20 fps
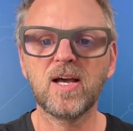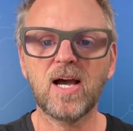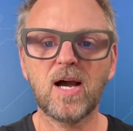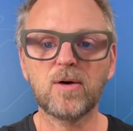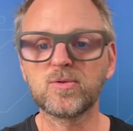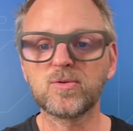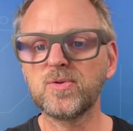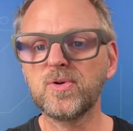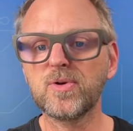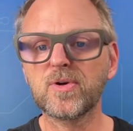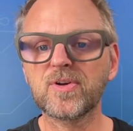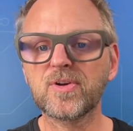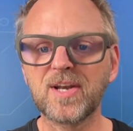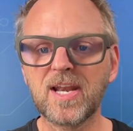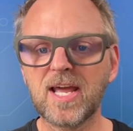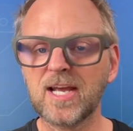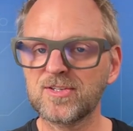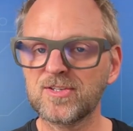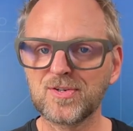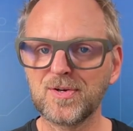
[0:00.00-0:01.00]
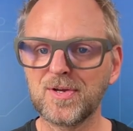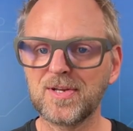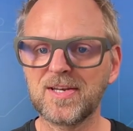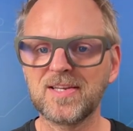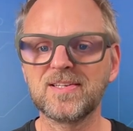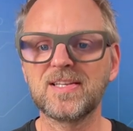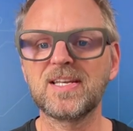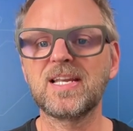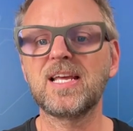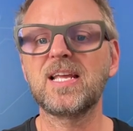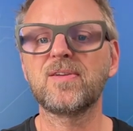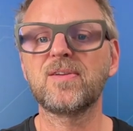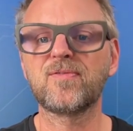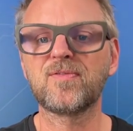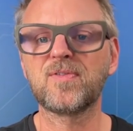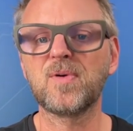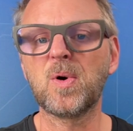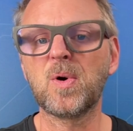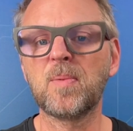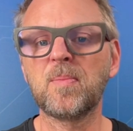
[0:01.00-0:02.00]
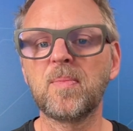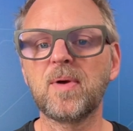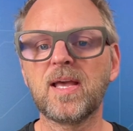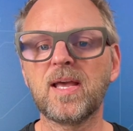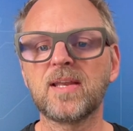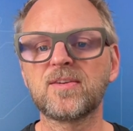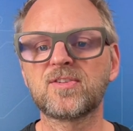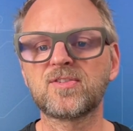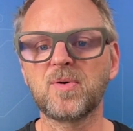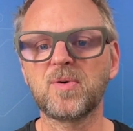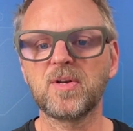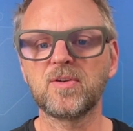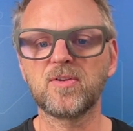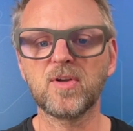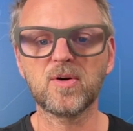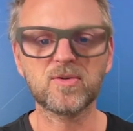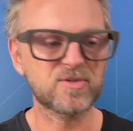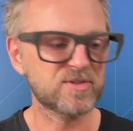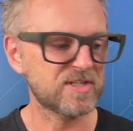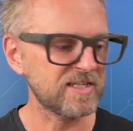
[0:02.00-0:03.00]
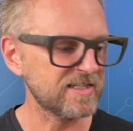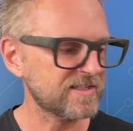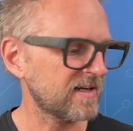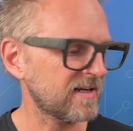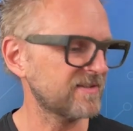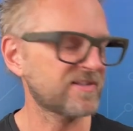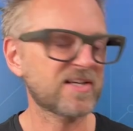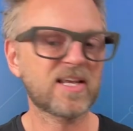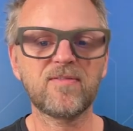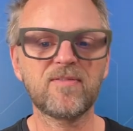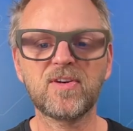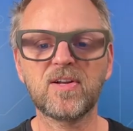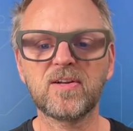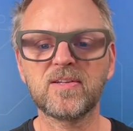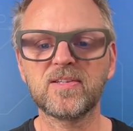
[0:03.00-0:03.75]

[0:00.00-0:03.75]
how do you connect to it in the native form and so on? Those details are given